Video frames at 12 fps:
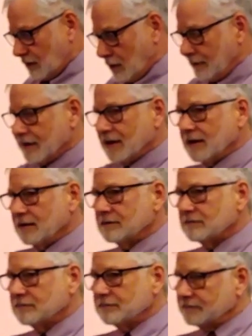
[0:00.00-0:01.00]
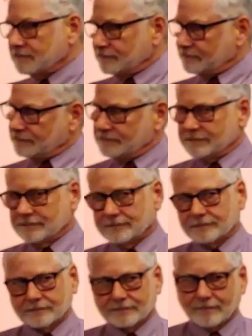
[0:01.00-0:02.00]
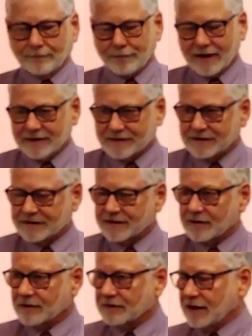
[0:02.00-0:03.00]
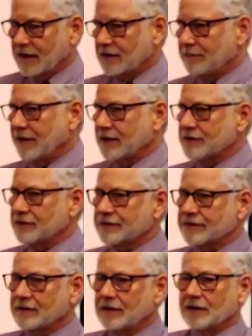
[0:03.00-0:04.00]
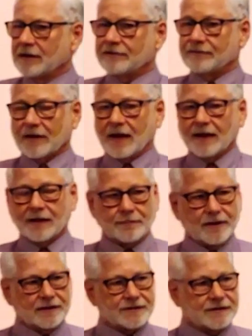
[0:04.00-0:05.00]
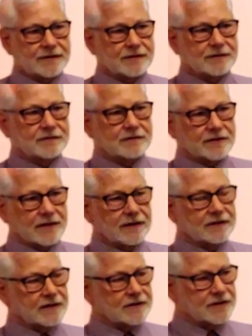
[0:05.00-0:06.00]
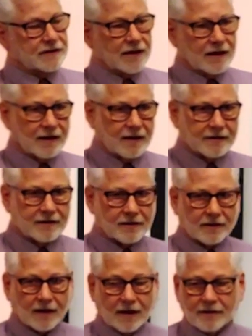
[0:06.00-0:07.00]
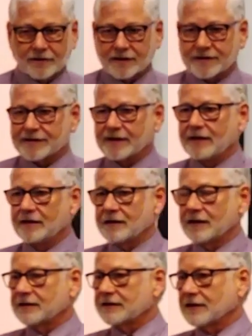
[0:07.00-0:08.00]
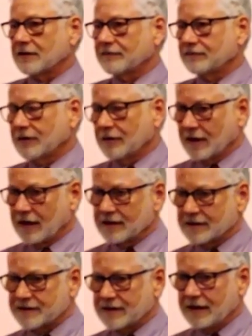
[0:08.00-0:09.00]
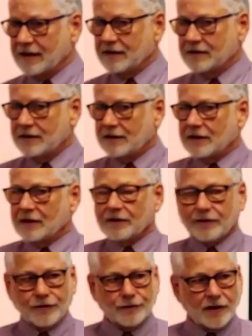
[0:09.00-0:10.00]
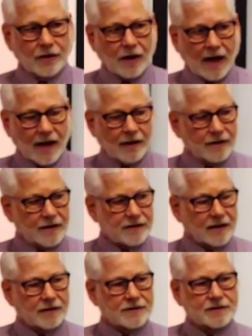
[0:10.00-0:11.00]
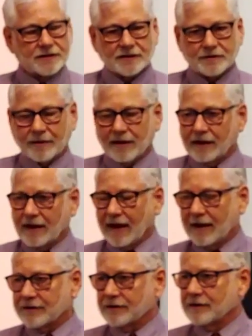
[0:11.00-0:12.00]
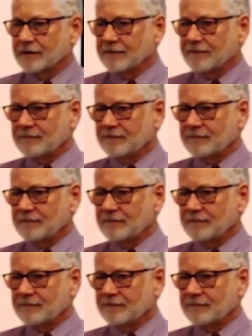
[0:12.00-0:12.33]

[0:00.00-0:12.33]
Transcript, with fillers: orbiting pieces that are taking pictures, flying pieces, things that, uh, that are under the sea, things that are floating on the sea. You know how intelligence is being gathered.